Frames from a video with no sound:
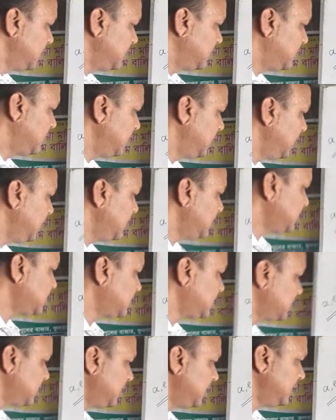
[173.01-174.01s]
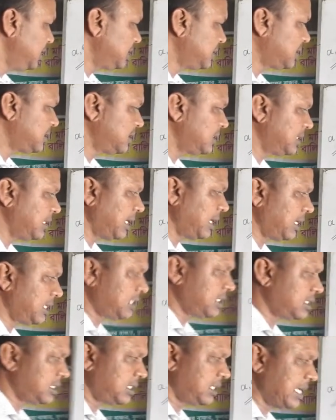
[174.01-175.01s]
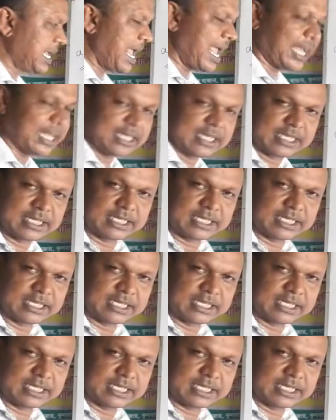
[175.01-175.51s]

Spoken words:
This is dash X.